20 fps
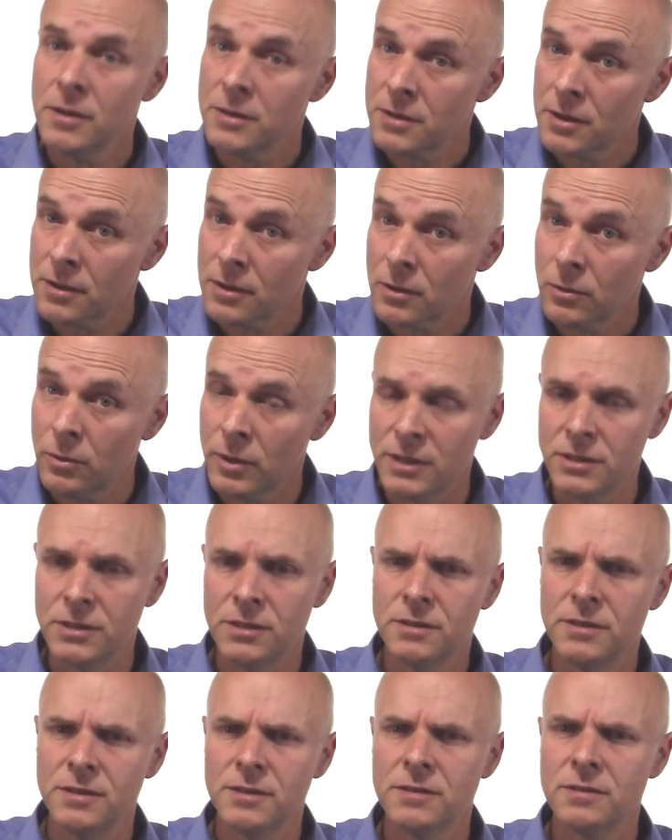So the
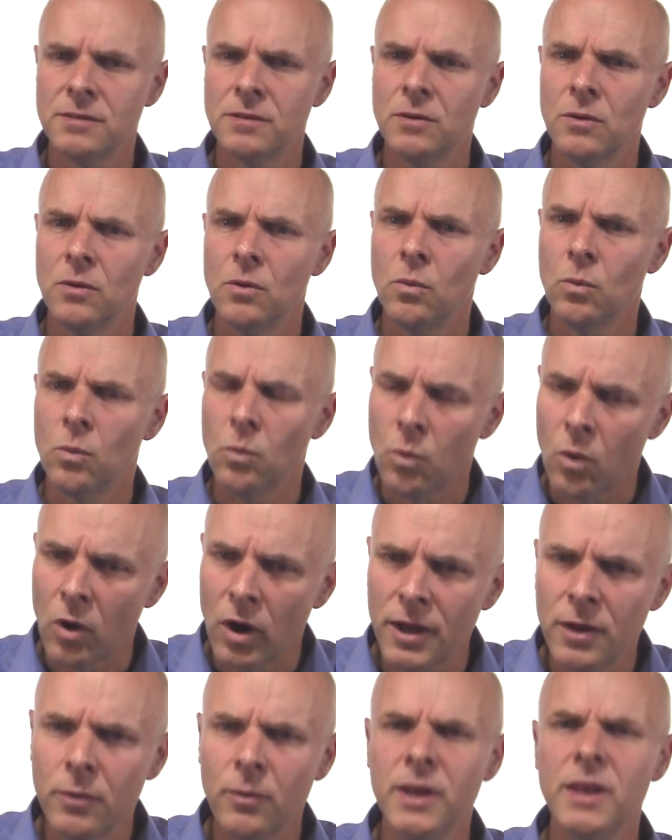question is,
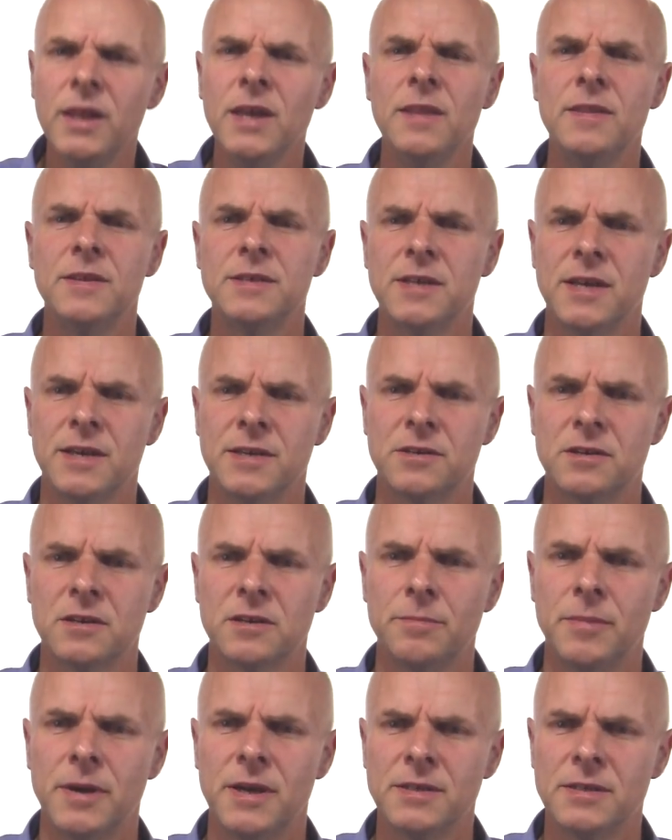why do we need this extra
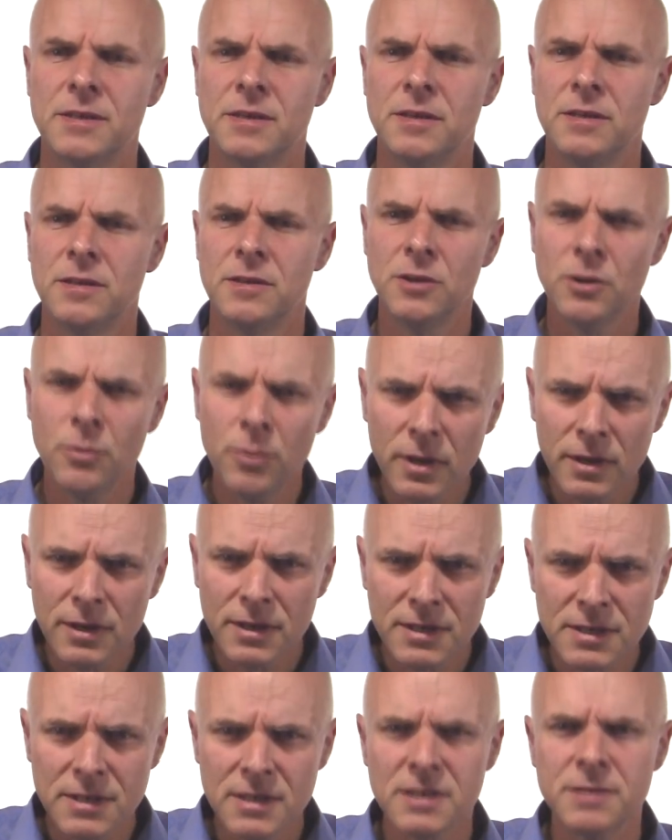capacity? Do we,
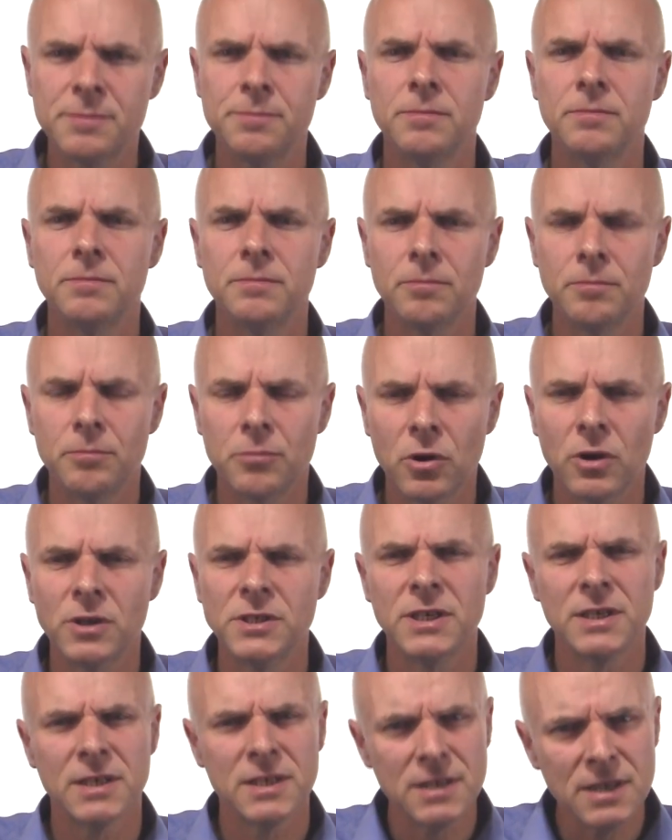does this
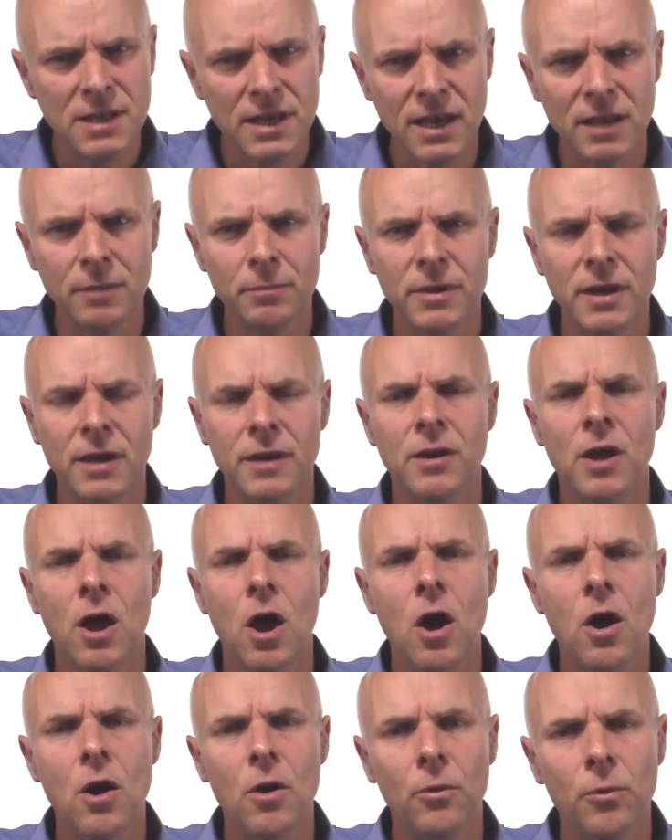project, does the NBN
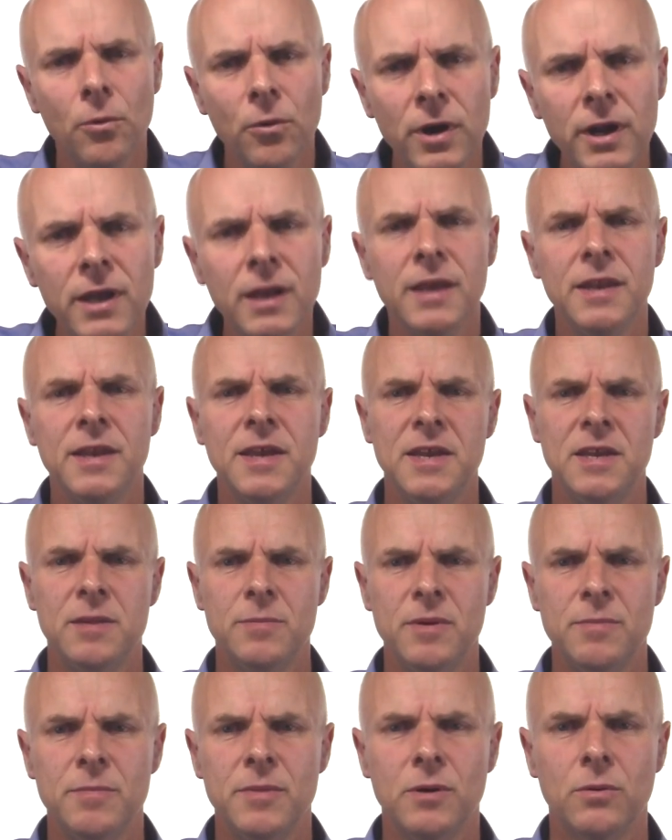really need to
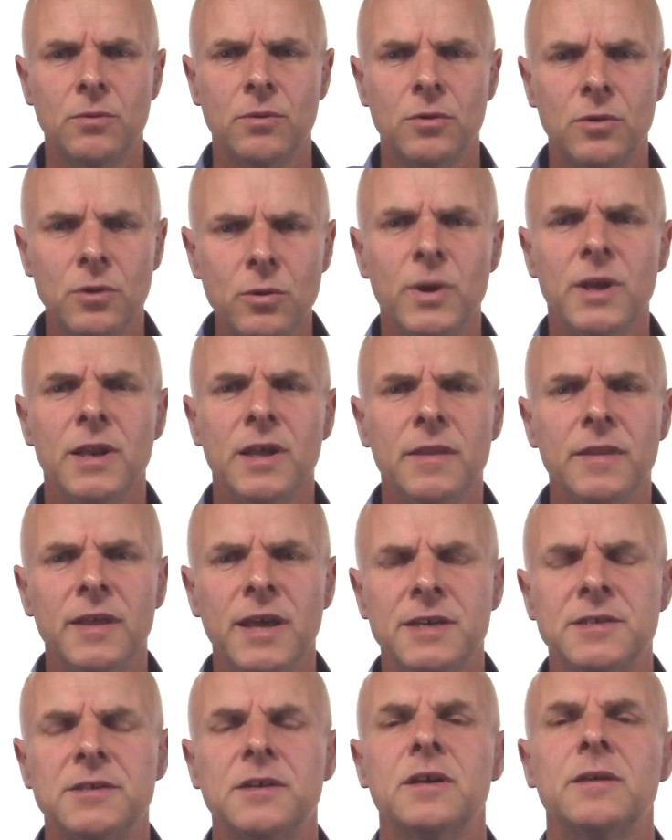be built? Do we need the
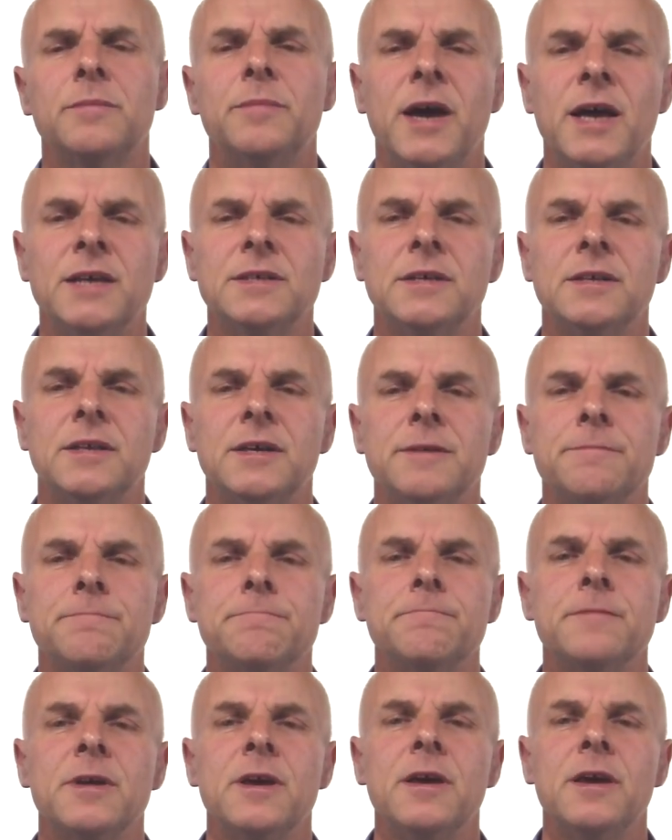extra capacity?
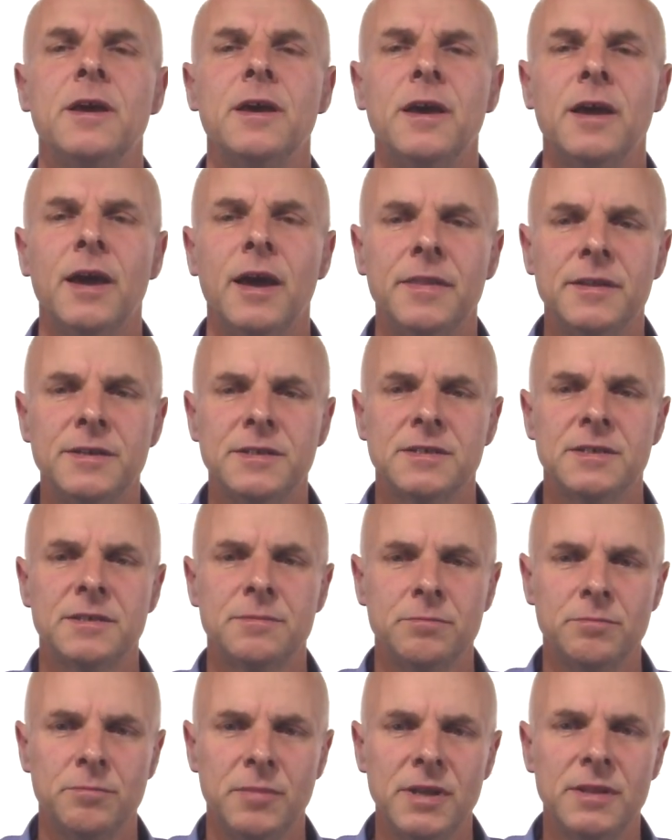And
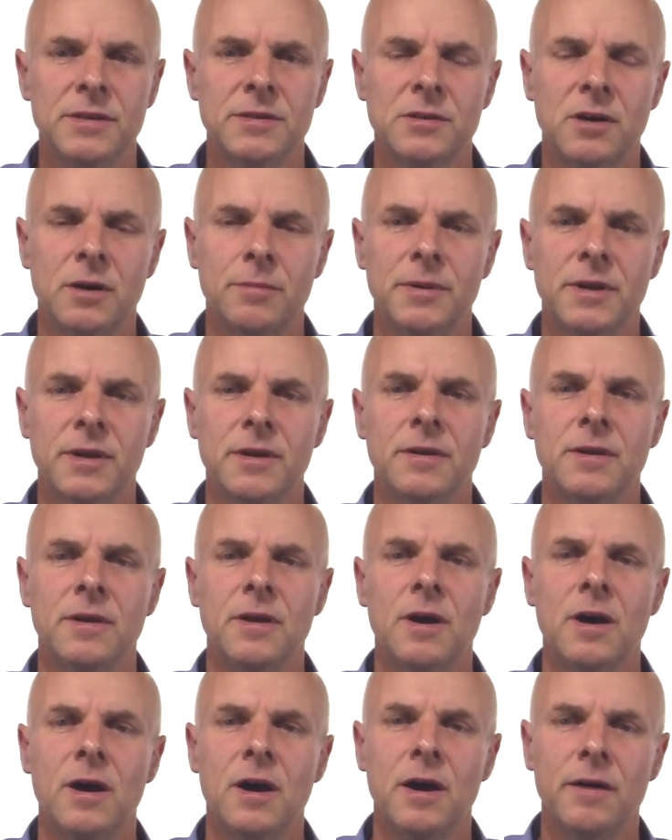this will be the topic
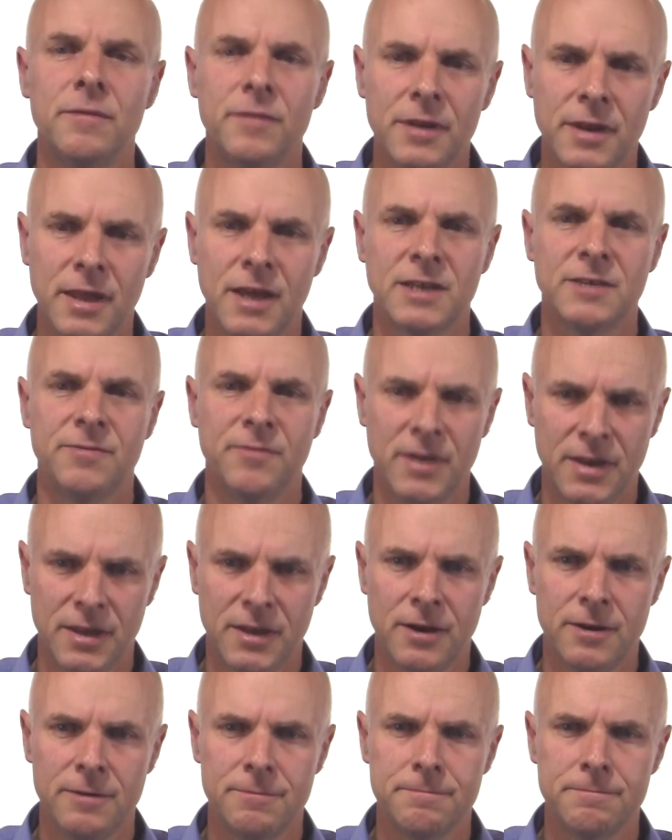of the next
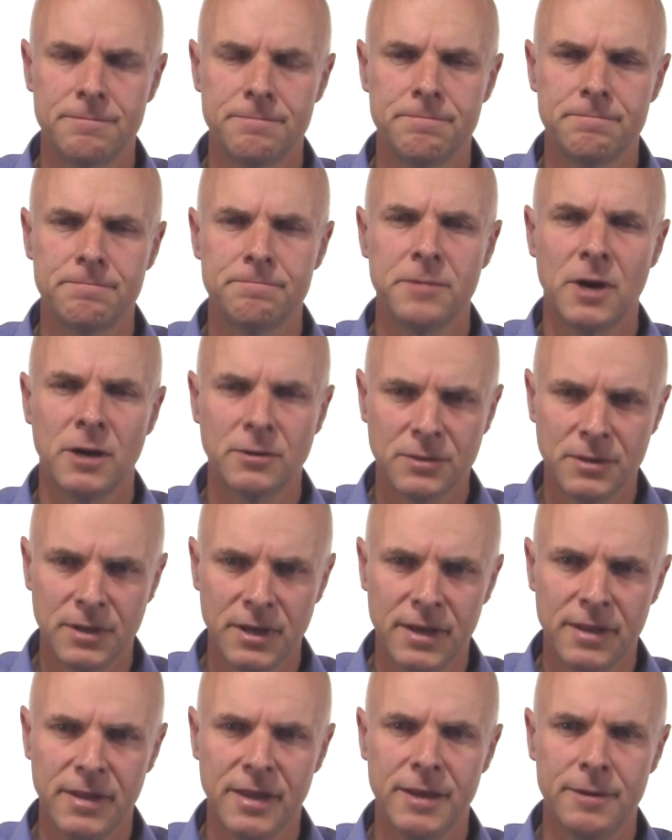video. I'll
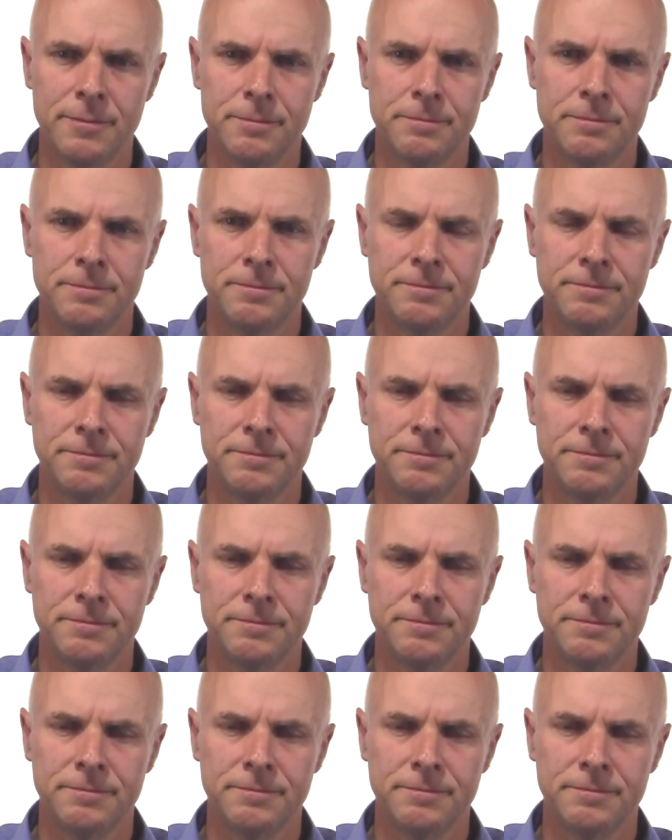see you then.